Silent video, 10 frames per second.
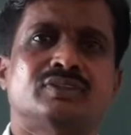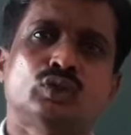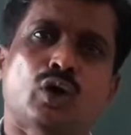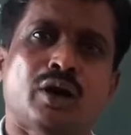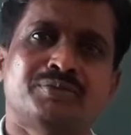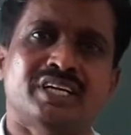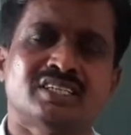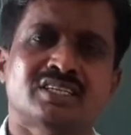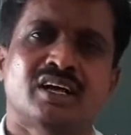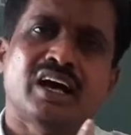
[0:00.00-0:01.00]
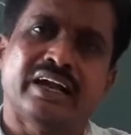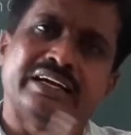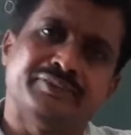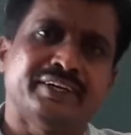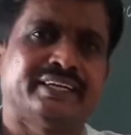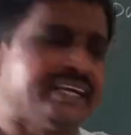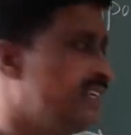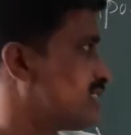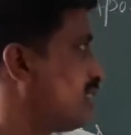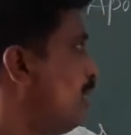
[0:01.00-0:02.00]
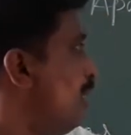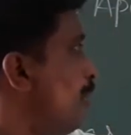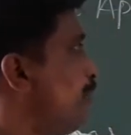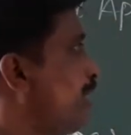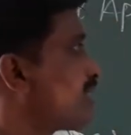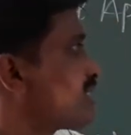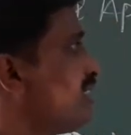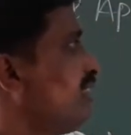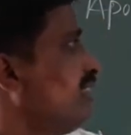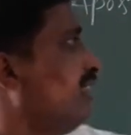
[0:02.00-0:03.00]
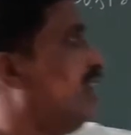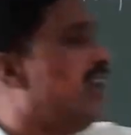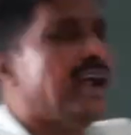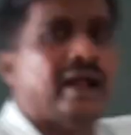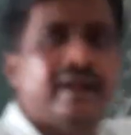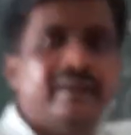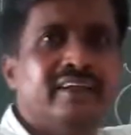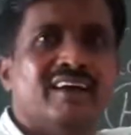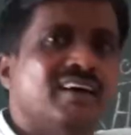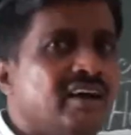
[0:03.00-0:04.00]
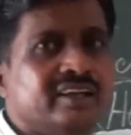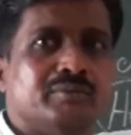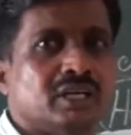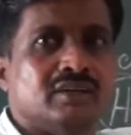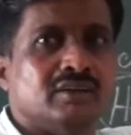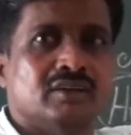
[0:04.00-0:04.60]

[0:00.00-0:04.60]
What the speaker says: Two objects are different kinds. Person and animal.